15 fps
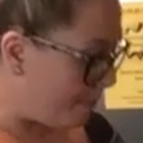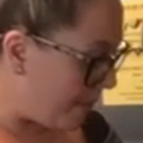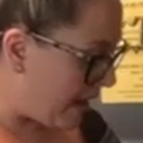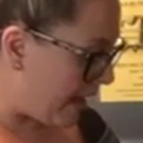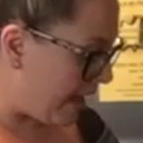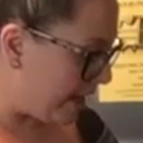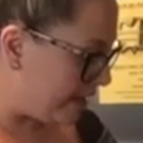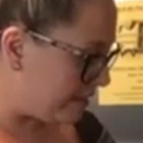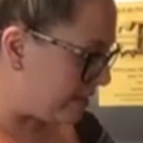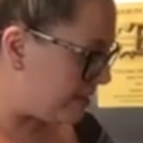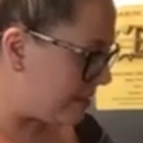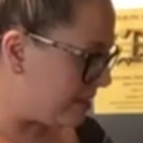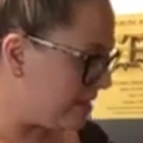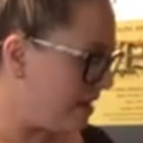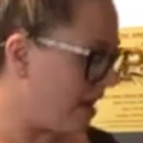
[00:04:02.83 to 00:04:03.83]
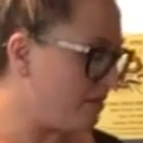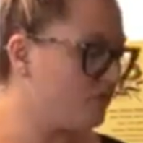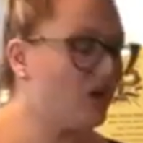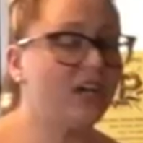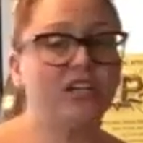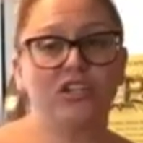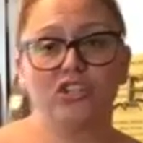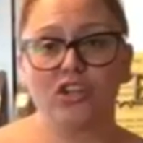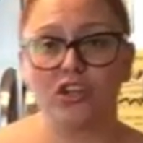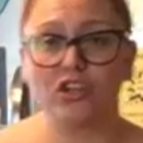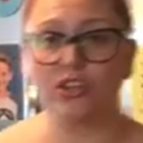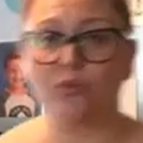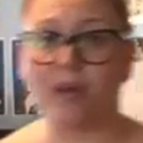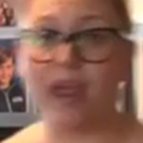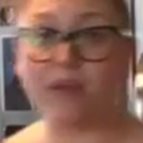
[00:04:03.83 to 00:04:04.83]
but I'm trying to show
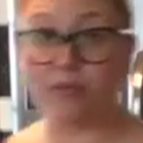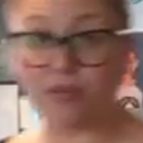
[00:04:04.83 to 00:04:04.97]
you the way I